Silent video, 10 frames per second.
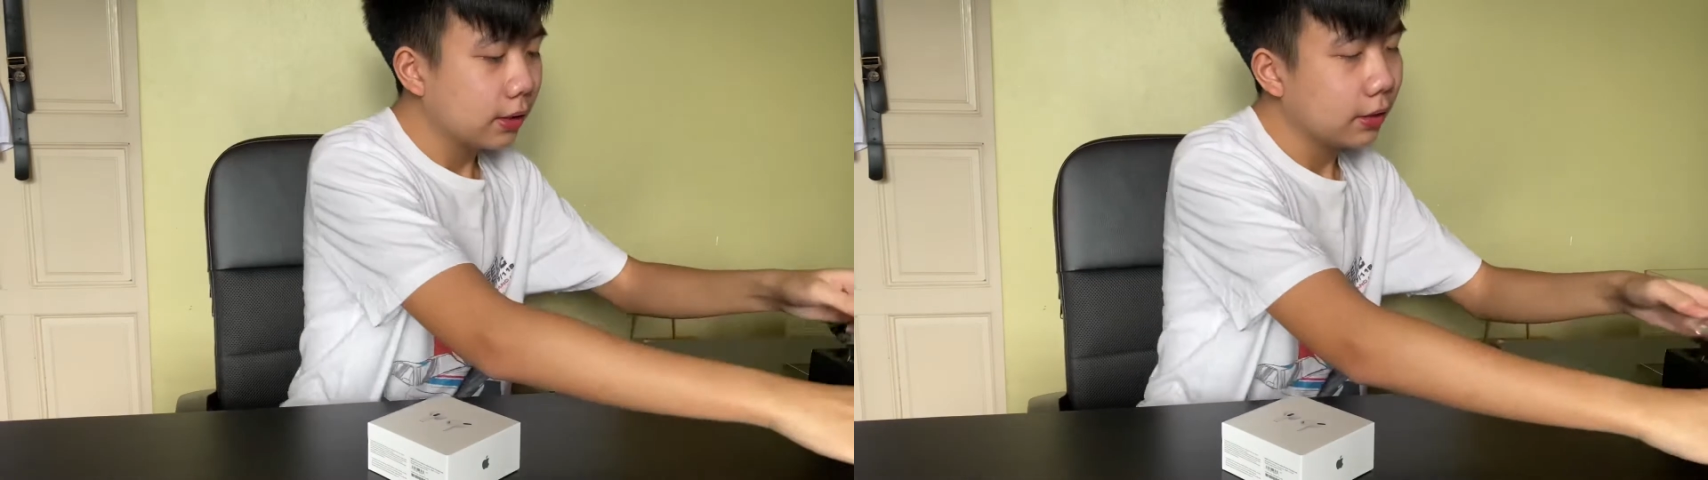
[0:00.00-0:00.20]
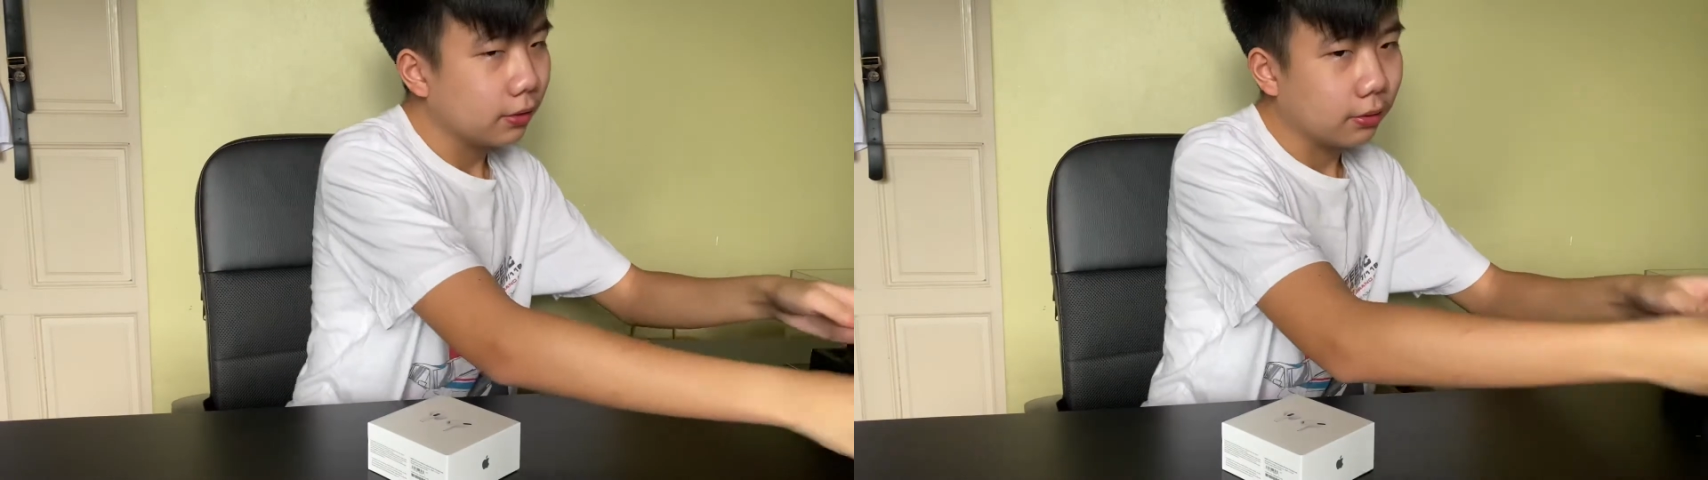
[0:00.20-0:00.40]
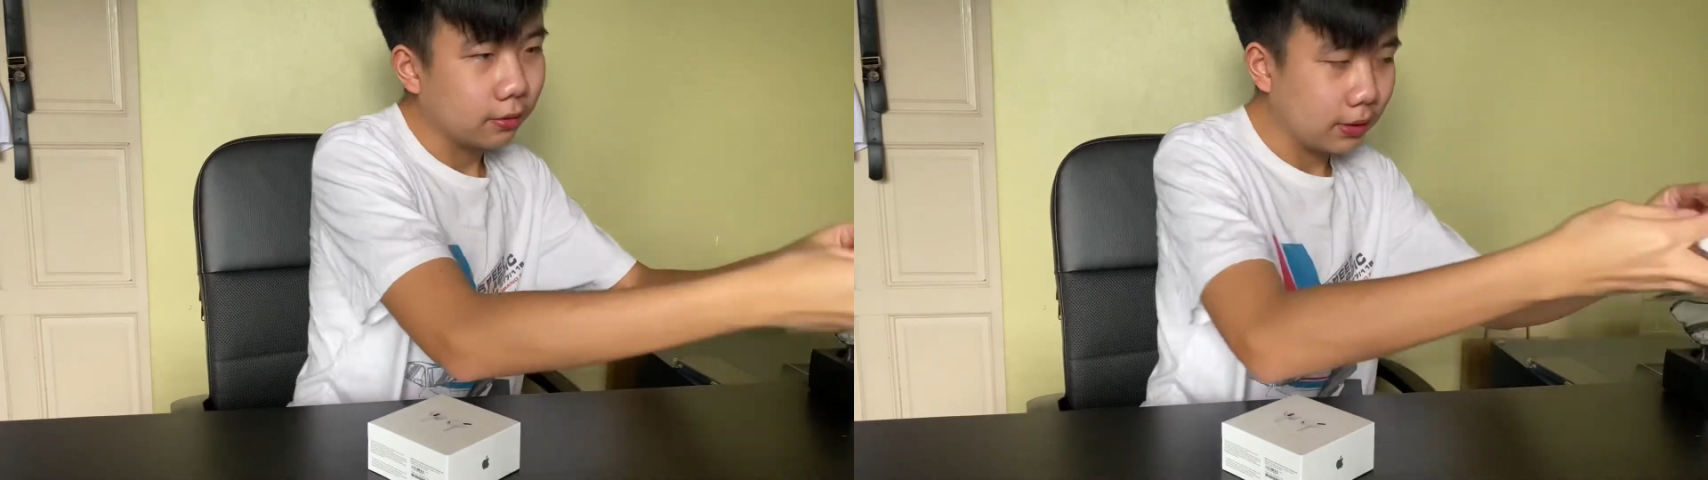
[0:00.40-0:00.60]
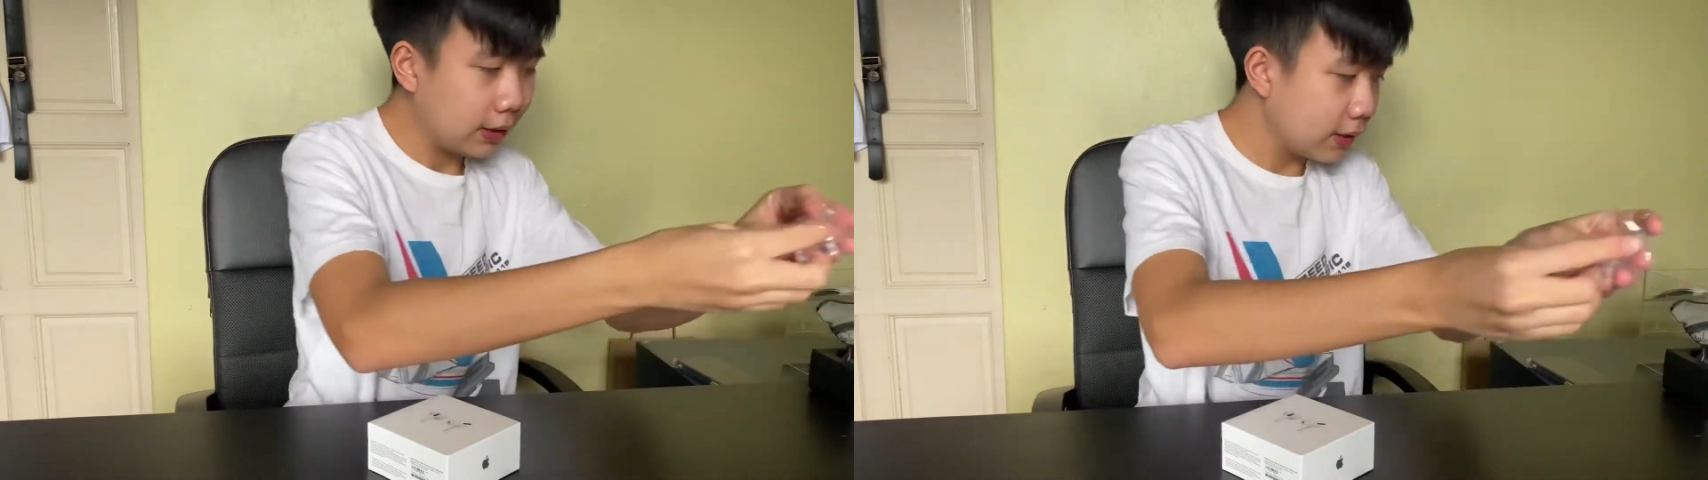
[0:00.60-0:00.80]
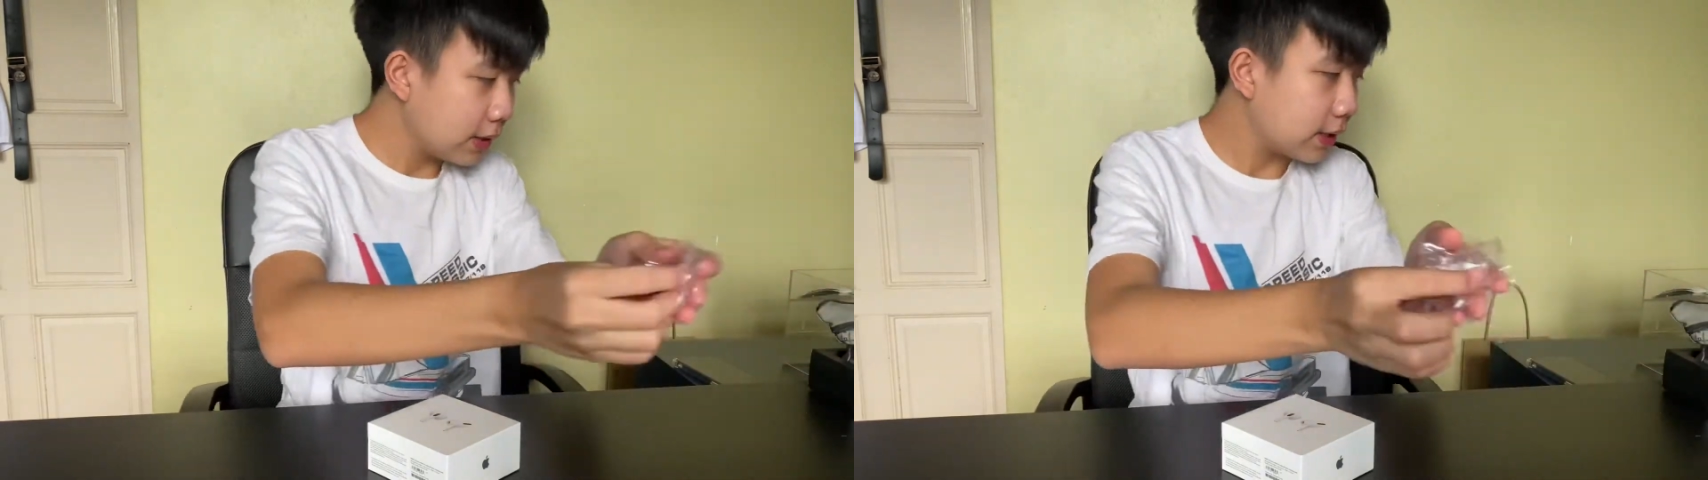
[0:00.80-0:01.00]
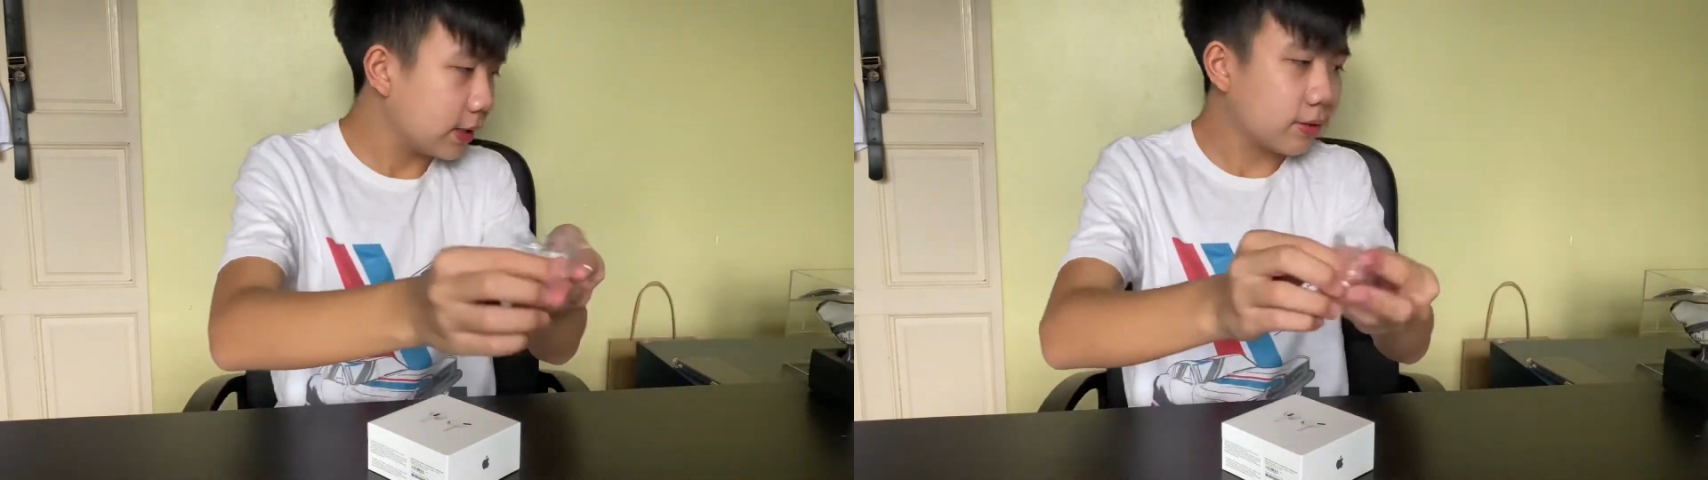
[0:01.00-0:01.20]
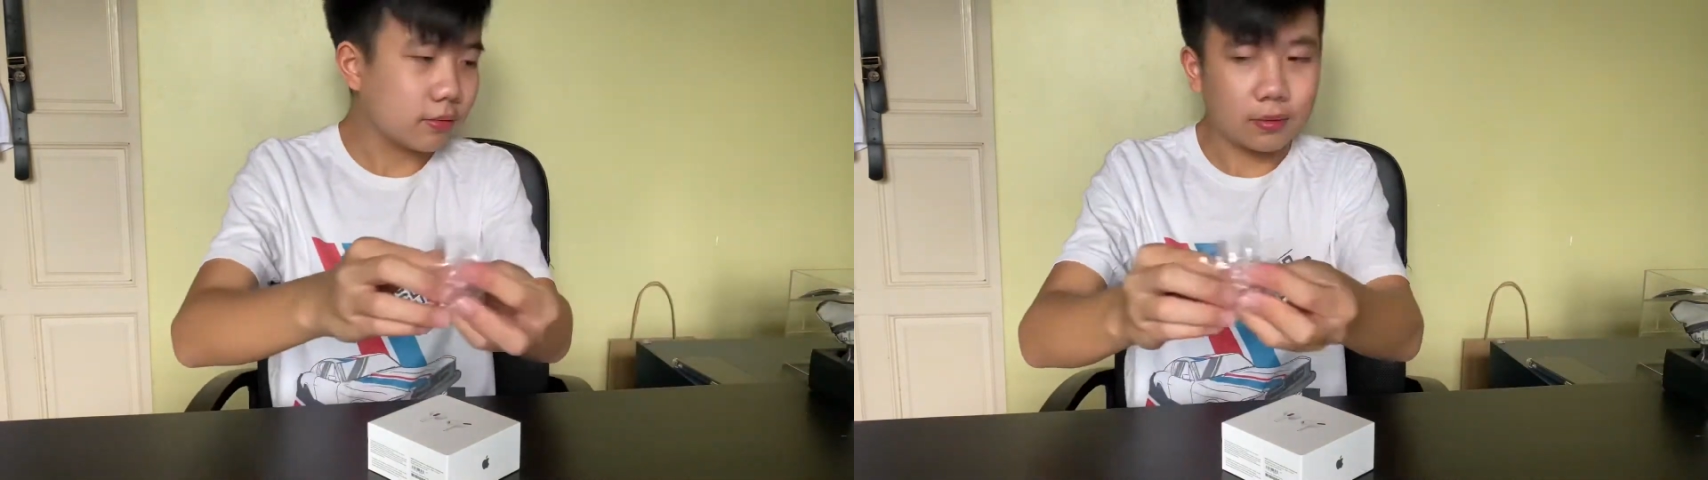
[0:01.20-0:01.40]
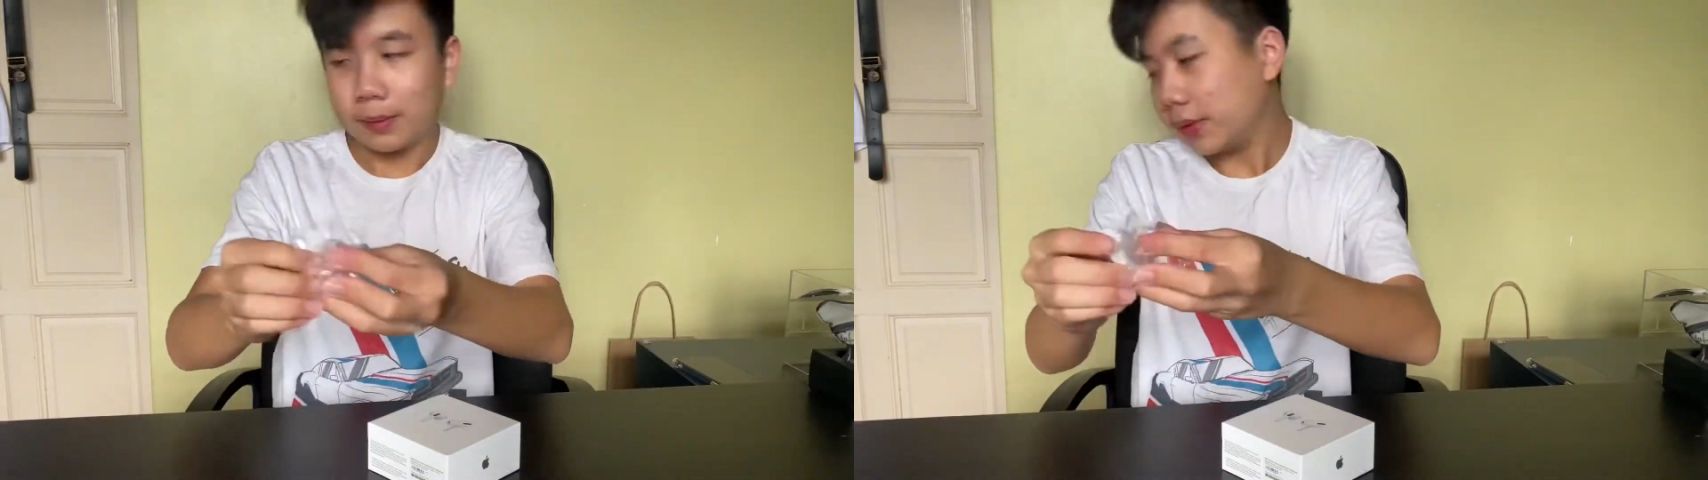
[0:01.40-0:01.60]
So this is the
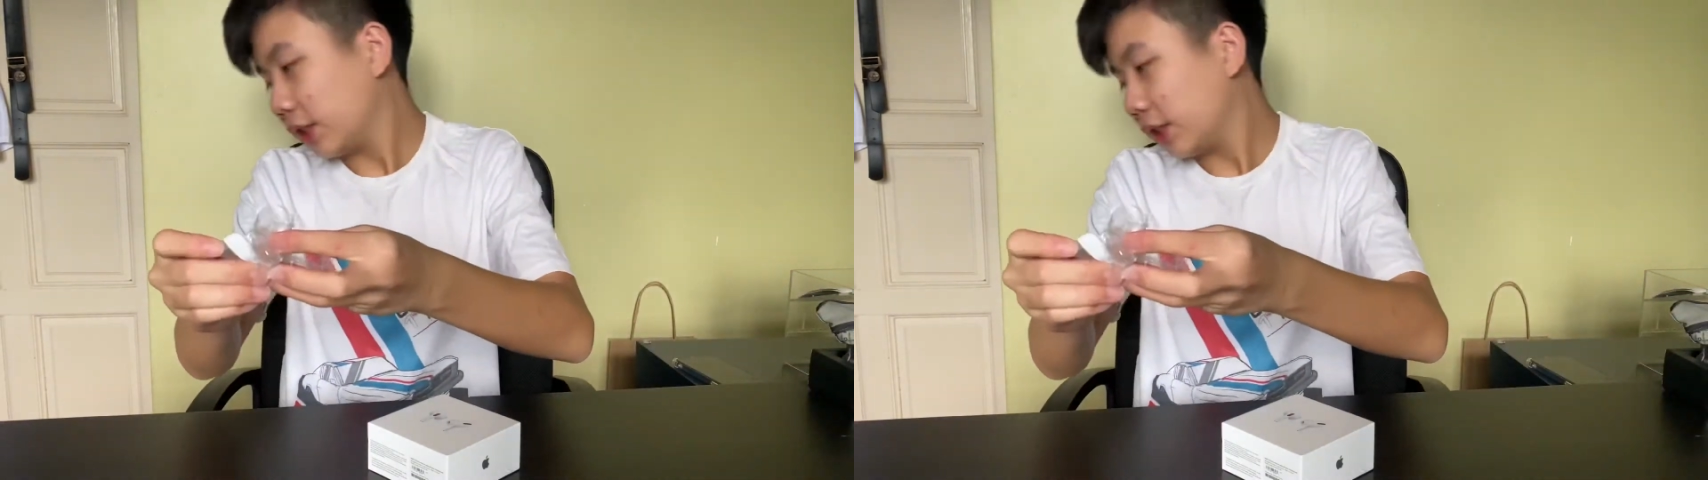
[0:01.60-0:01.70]
rubbish.